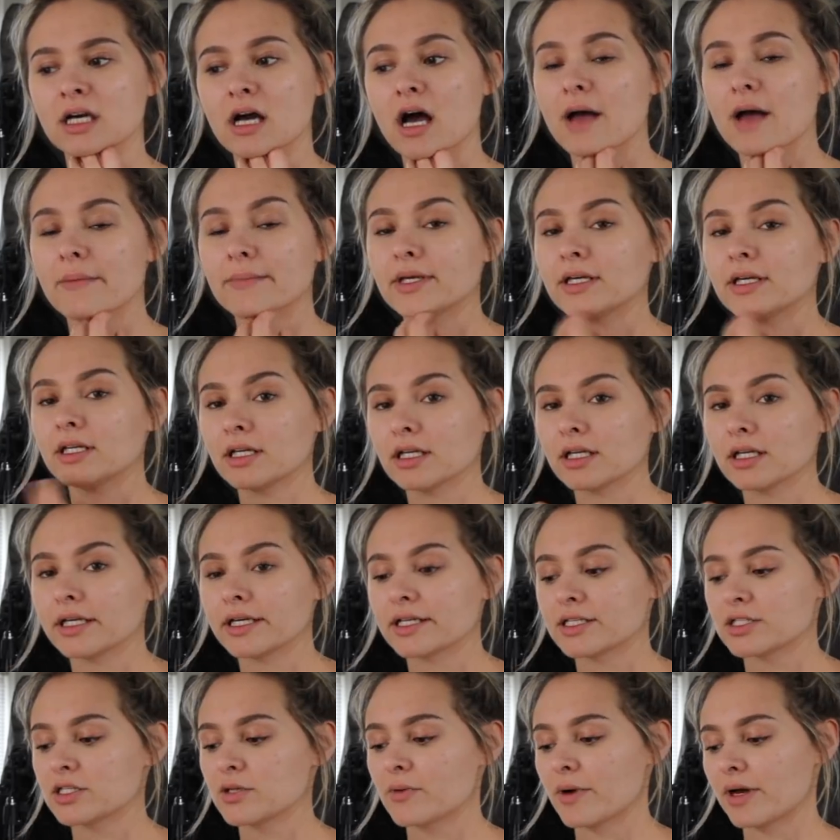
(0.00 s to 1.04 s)
I'm gonna
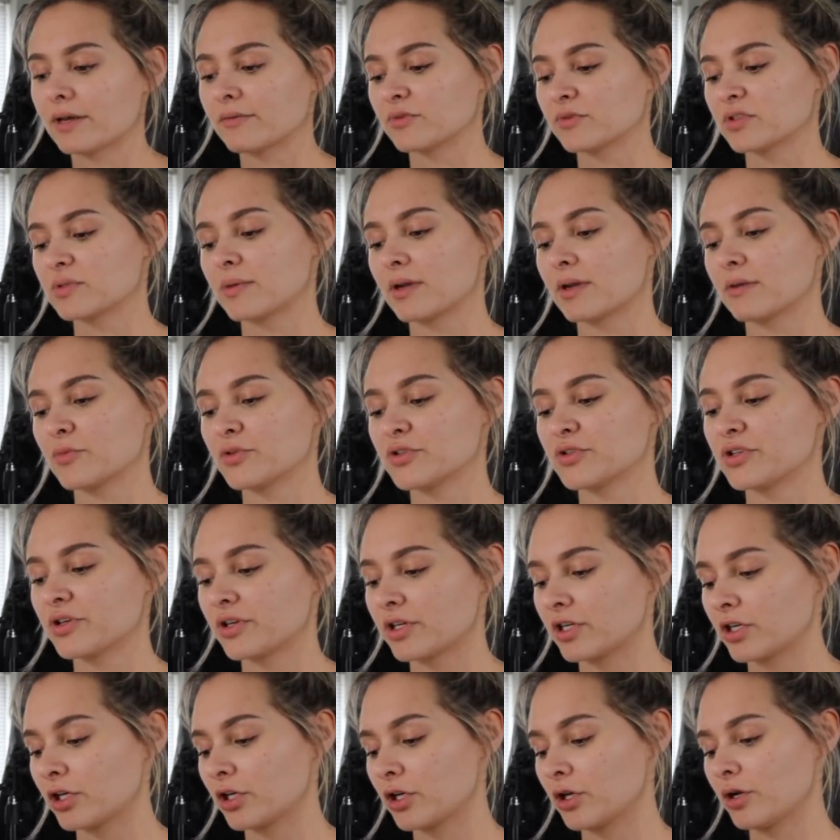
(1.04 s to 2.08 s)
click zoo animals, but I'm also
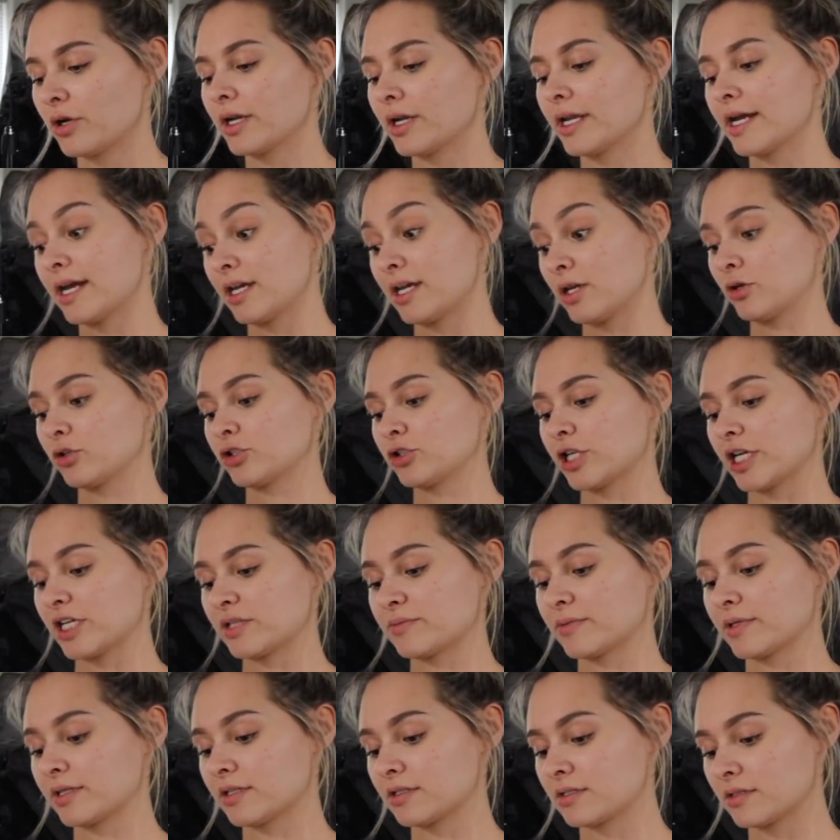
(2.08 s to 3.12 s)
gonna Google it and not change
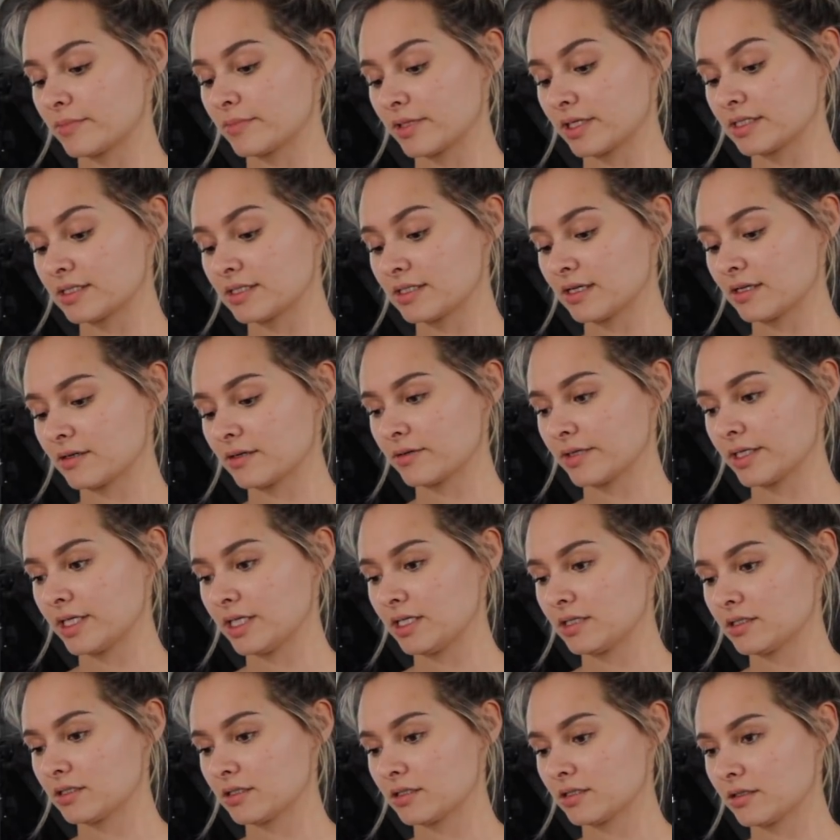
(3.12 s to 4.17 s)
my answer because now I
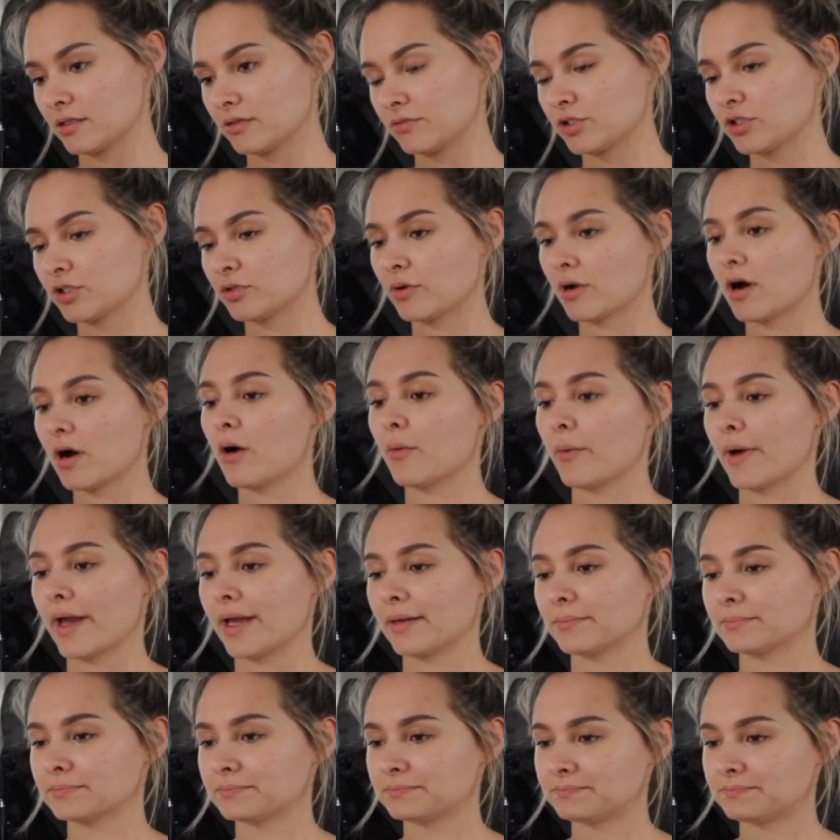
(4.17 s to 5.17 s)
need to know. Do you know what? I'll wait.